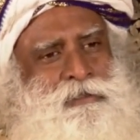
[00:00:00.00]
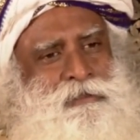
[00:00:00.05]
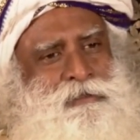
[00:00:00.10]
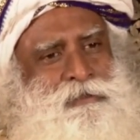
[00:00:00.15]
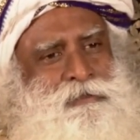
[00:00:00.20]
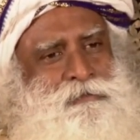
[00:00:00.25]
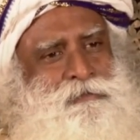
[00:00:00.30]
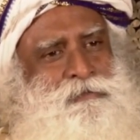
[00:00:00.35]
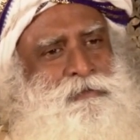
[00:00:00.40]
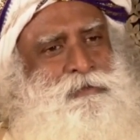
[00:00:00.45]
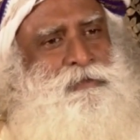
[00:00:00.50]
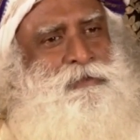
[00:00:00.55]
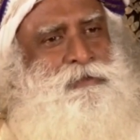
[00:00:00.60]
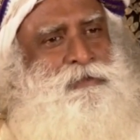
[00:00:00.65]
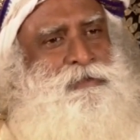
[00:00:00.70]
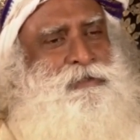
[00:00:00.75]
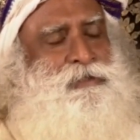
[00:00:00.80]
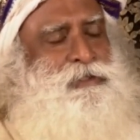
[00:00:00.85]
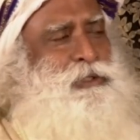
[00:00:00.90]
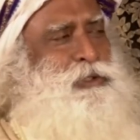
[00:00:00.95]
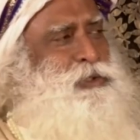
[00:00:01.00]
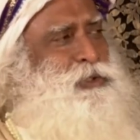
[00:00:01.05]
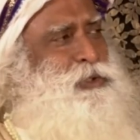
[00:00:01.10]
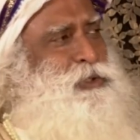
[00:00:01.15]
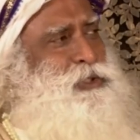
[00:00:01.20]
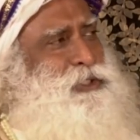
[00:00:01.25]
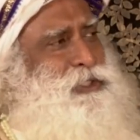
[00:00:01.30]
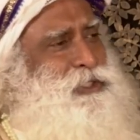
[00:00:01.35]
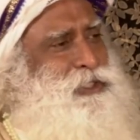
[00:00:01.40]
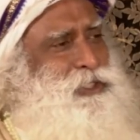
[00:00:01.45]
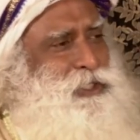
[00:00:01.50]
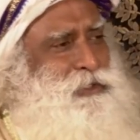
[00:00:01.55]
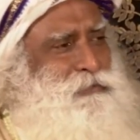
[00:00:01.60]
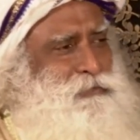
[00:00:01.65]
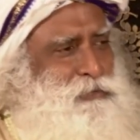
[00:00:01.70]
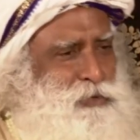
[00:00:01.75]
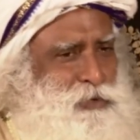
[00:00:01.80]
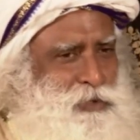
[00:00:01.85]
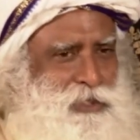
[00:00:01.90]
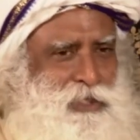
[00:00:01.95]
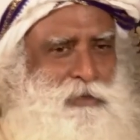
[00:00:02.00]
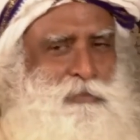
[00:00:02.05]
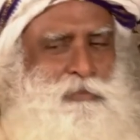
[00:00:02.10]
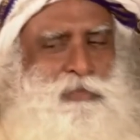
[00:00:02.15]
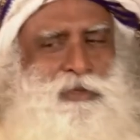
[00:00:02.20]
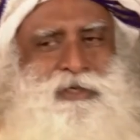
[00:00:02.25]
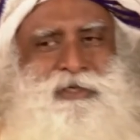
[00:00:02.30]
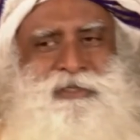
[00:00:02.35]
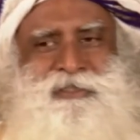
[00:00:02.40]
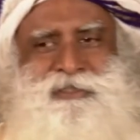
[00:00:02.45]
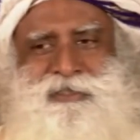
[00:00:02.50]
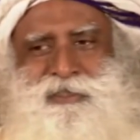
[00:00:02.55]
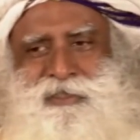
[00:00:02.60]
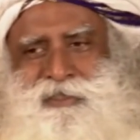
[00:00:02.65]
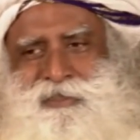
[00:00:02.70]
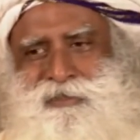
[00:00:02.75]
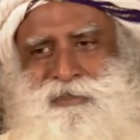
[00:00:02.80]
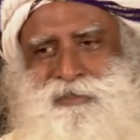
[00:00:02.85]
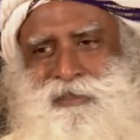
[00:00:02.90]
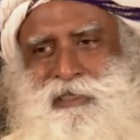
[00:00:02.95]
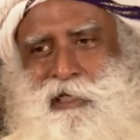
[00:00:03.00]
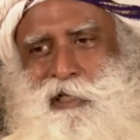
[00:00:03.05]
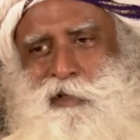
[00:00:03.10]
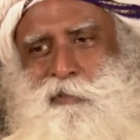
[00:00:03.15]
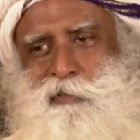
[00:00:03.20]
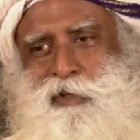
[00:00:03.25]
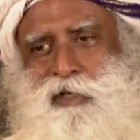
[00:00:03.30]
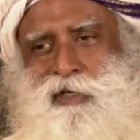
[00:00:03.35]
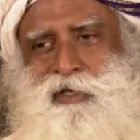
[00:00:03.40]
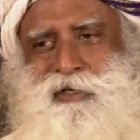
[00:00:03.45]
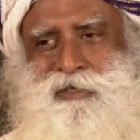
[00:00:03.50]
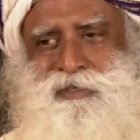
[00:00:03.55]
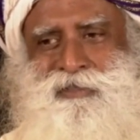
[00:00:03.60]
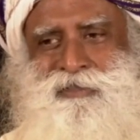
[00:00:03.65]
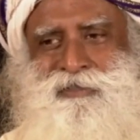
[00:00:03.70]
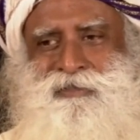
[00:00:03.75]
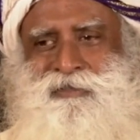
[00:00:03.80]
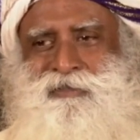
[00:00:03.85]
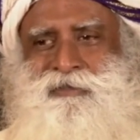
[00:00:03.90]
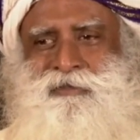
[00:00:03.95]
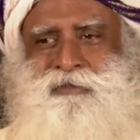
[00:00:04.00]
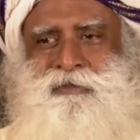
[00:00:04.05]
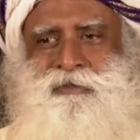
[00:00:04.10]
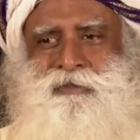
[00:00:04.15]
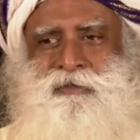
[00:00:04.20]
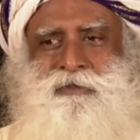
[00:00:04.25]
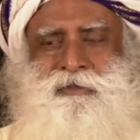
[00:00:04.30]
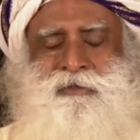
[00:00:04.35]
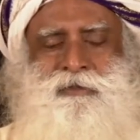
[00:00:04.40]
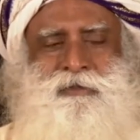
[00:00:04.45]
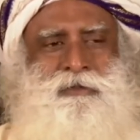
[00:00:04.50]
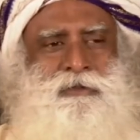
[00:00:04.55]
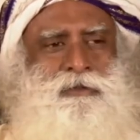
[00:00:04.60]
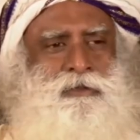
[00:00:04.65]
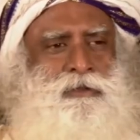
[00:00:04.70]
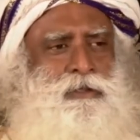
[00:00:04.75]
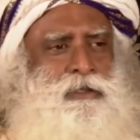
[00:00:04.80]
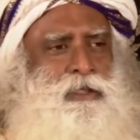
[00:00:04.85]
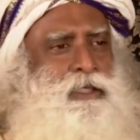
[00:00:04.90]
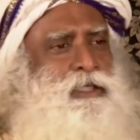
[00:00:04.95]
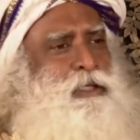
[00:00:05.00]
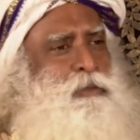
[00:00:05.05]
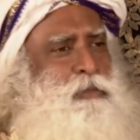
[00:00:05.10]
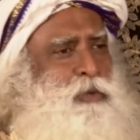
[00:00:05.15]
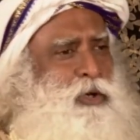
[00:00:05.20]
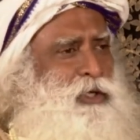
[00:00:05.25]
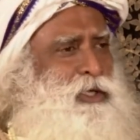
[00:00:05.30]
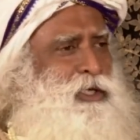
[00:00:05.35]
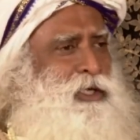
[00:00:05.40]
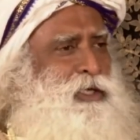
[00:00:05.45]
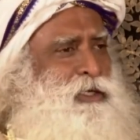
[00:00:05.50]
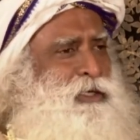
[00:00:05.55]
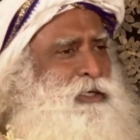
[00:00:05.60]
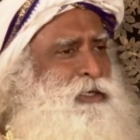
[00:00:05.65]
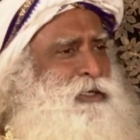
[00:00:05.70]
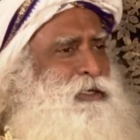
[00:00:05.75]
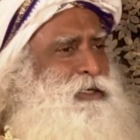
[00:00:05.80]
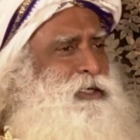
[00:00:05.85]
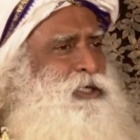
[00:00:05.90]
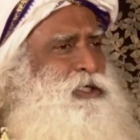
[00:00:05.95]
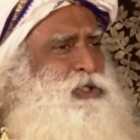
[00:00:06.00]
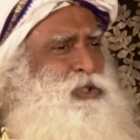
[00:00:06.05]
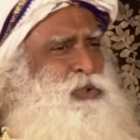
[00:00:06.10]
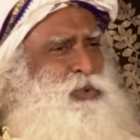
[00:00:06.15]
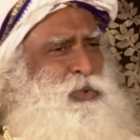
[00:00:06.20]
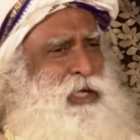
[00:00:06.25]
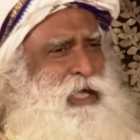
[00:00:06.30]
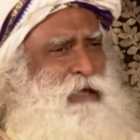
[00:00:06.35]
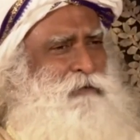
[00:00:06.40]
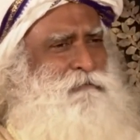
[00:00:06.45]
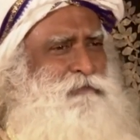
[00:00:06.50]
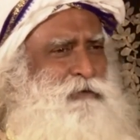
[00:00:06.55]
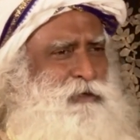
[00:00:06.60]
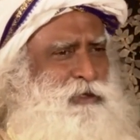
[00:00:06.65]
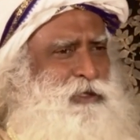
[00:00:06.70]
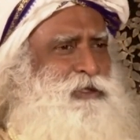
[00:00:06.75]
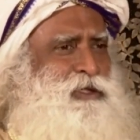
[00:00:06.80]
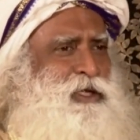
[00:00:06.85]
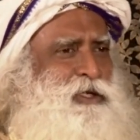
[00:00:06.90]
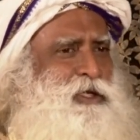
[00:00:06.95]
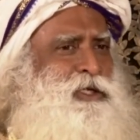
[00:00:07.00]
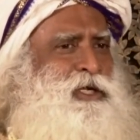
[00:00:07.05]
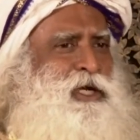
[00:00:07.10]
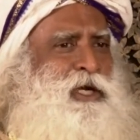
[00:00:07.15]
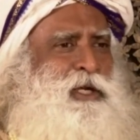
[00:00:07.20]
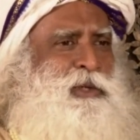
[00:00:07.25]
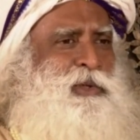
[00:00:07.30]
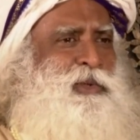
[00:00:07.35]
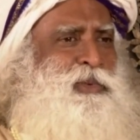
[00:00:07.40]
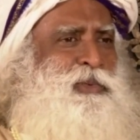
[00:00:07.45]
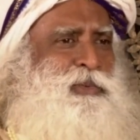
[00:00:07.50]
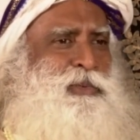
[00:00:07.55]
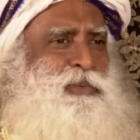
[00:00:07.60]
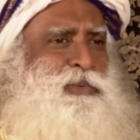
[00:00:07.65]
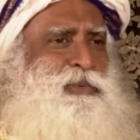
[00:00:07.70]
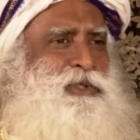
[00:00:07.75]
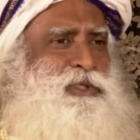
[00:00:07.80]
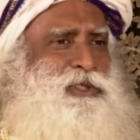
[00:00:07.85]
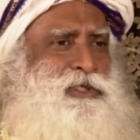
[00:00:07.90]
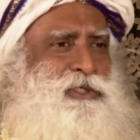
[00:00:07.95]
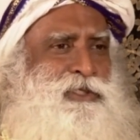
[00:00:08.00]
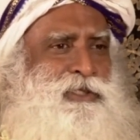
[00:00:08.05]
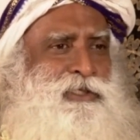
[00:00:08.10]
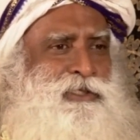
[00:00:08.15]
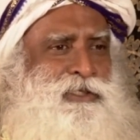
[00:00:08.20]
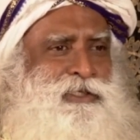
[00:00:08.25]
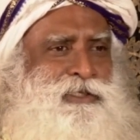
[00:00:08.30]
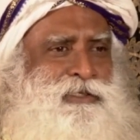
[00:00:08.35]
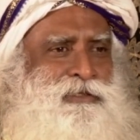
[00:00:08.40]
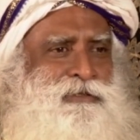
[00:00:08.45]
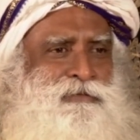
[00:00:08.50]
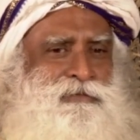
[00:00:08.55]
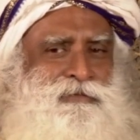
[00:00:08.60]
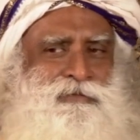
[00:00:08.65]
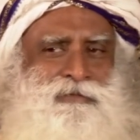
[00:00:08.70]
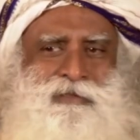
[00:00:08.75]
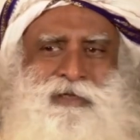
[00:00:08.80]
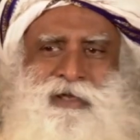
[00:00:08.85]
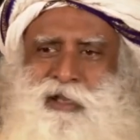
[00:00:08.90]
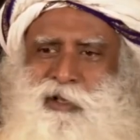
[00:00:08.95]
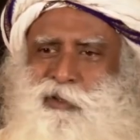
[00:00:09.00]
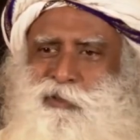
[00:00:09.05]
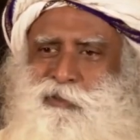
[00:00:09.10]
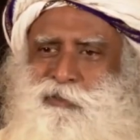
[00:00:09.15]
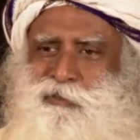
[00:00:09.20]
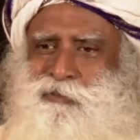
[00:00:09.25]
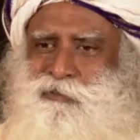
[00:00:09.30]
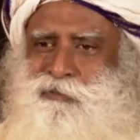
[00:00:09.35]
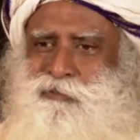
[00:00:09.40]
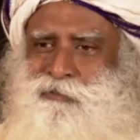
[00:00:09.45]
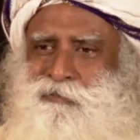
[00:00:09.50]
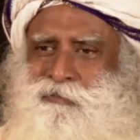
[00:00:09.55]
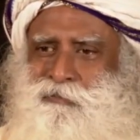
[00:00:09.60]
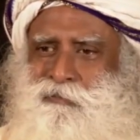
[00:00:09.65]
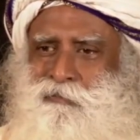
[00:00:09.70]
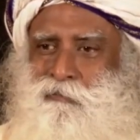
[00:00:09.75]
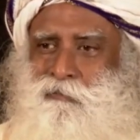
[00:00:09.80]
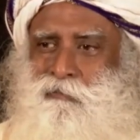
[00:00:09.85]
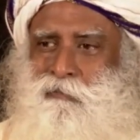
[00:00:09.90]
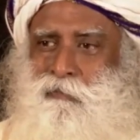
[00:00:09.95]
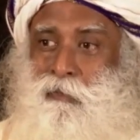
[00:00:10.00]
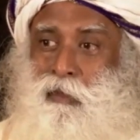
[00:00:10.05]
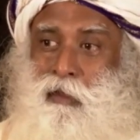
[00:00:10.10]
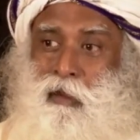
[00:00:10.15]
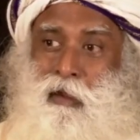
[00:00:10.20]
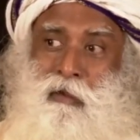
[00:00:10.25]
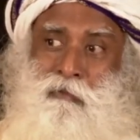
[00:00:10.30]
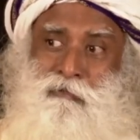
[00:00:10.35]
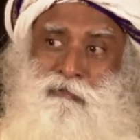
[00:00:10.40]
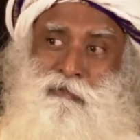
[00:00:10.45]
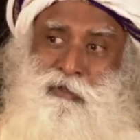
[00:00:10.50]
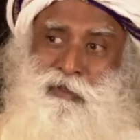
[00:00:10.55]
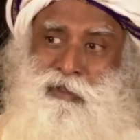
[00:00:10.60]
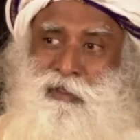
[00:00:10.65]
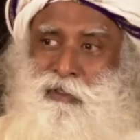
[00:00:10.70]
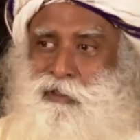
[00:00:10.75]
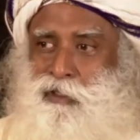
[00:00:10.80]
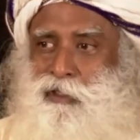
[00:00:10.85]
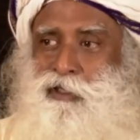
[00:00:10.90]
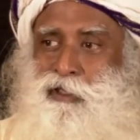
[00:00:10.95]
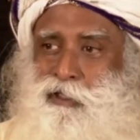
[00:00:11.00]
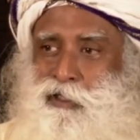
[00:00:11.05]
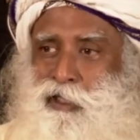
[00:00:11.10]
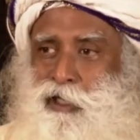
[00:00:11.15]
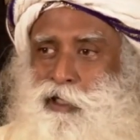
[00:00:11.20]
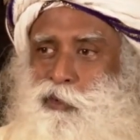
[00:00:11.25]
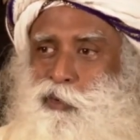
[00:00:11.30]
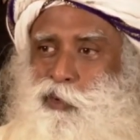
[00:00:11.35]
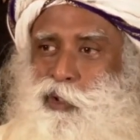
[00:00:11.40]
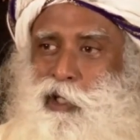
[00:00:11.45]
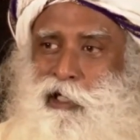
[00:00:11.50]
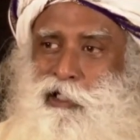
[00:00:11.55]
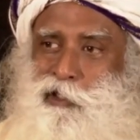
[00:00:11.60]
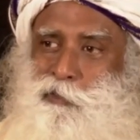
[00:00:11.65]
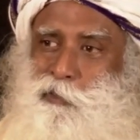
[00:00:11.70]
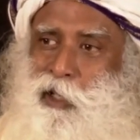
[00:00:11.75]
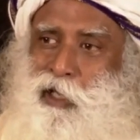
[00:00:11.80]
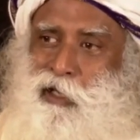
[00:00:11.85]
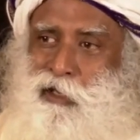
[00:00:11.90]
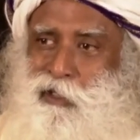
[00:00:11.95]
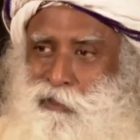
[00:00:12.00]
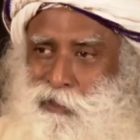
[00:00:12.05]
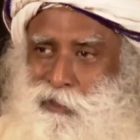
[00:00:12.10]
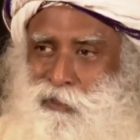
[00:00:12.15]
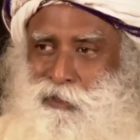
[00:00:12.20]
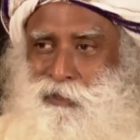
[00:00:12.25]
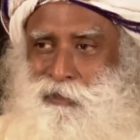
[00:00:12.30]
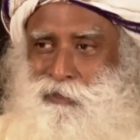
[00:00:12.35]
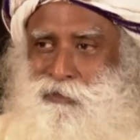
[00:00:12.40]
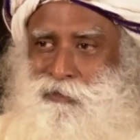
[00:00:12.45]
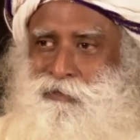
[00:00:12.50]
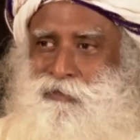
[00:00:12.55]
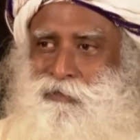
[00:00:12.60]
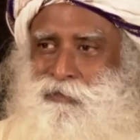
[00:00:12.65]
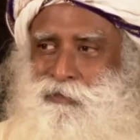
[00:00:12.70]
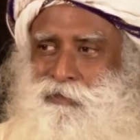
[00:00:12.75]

Huh? So here if you see a bird, sir, little bird, in the morning, it's doing everything that it can do, isn't it? Hello? Everything that it can do, it'll spare nothing.